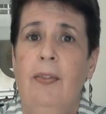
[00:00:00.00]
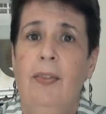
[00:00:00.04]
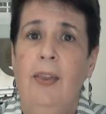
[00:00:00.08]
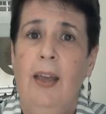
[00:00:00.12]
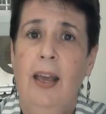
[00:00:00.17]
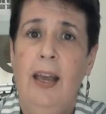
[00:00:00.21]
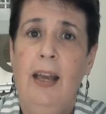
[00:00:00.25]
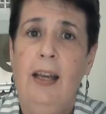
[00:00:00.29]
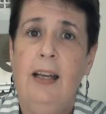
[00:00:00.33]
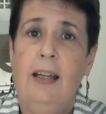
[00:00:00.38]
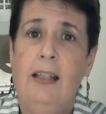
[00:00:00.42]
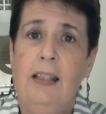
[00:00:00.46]

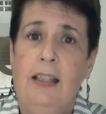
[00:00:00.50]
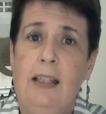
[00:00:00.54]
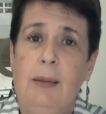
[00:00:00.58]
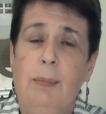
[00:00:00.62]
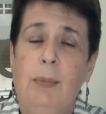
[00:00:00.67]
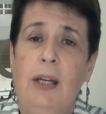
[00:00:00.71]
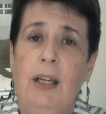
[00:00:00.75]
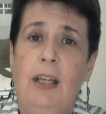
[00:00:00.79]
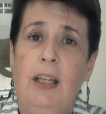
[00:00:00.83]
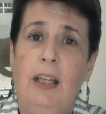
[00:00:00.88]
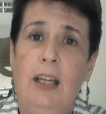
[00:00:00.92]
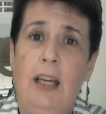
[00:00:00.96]
The
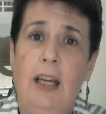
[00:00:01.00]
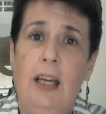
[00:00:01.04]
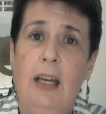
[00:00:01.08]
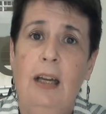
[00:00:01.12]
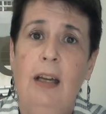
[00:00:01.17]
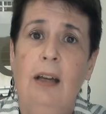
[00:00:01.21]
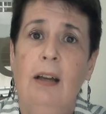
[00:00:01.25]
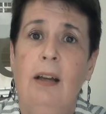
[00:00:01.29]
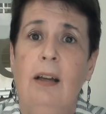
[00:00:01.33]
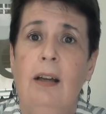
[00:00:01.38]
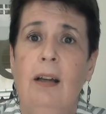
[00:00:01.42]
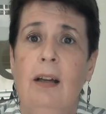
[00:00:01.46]
academic
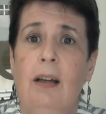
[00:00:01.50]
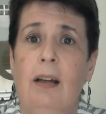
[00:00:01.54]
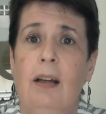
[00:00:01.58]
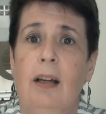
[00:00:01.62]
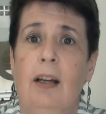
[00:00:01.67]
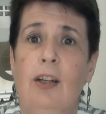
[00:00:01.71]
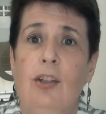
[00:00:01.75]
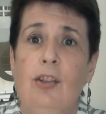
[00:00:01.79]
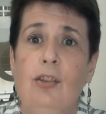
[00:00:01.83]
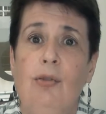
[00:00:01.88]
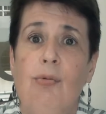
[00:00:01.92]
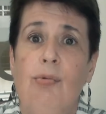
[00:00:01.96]
year
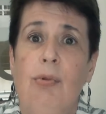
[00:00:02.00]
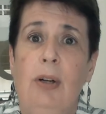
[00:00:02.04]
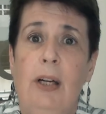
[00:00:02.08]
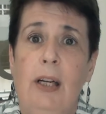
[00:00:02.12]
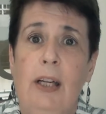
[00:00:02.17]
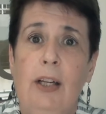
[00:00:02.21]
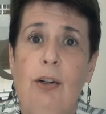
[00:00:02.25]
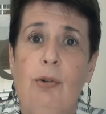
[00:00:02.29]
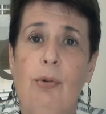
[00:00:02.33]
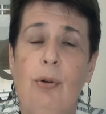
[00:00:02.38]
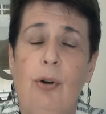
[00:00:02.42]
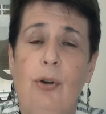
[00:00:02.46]
is
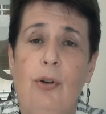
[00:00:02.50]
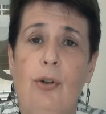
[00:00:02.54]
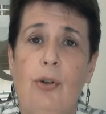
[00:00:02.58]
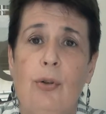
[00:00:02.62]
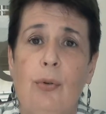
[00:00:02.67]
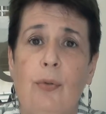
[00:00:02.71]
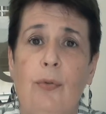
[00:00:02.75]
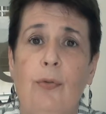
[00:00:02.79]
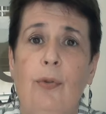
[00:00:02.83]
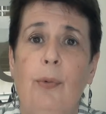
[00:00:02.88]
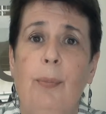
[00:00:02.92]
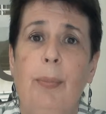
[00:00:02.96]
really
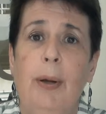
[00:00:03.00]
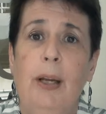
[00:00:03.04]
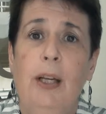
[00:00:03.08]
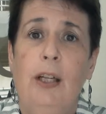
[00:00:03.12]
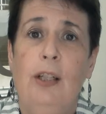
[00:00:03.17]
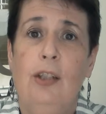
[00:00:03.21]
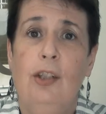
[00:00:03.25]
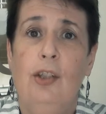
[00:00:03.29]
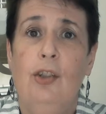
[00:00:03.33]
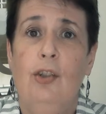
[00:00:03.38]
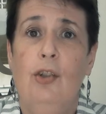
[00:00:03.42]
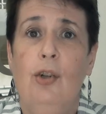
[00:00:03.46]
crucial for
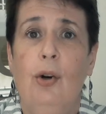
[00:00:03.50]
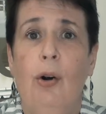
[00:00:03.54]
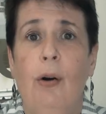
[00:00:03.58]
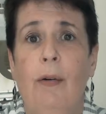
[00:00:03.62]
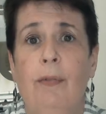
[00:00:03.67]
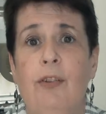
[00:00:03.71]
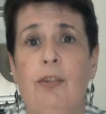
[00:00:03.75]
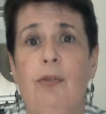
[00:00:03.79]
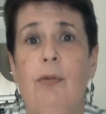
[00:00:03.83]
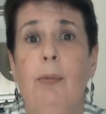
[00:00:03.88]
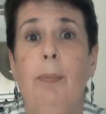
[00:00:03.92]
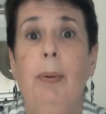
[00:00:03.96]
peaks and
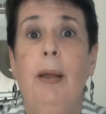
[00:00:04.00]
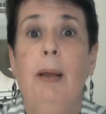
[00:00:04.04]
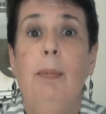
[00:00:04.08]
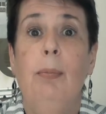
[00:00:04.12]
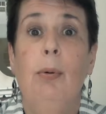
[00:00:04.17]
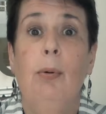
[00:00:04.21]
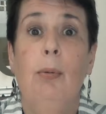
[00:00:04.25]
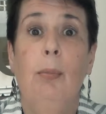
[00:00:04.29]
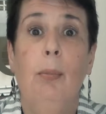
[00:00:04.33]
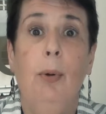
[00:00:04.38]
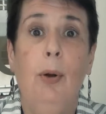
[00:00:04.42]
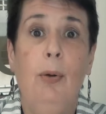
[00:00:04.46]
troughs for
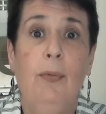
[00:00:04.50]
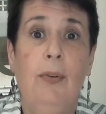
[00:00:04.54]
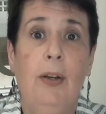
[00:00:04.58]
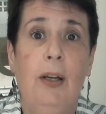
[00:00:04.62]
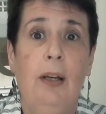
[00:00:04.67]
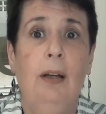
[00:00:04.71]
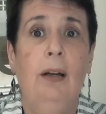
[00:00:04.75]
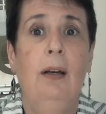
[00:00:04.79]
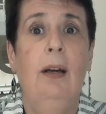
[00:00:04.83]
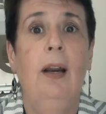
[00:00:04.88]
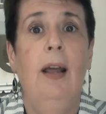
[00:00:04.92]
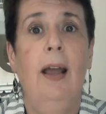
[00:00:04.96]
people moving
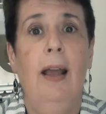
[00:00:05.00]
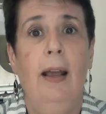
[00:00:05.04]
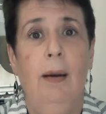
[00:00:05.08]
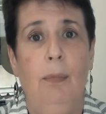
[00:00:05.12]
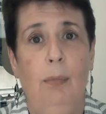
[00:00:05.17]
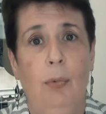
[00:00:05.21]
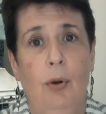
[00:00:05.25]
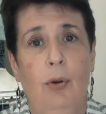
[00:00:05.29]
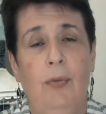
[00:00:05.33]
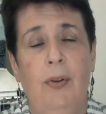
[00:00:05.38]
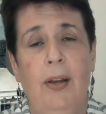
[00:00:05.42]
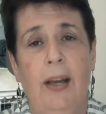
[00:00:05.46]
in
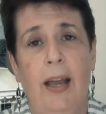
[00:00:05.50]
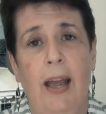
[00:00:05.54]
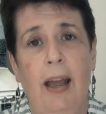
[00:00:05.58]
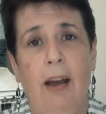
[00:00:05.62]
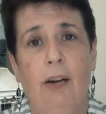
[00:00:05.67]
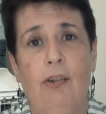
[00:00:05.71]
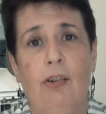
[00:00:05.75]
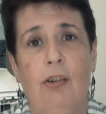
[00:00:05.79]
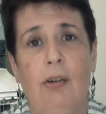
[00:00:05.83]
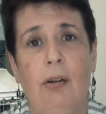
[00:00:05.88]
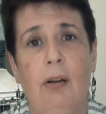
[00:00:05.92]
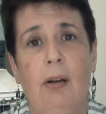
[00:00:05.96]
and moving
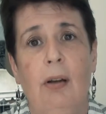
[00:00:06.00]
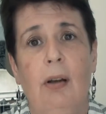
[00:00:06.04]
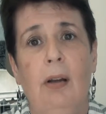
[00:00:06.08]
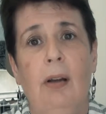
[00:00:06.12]
out.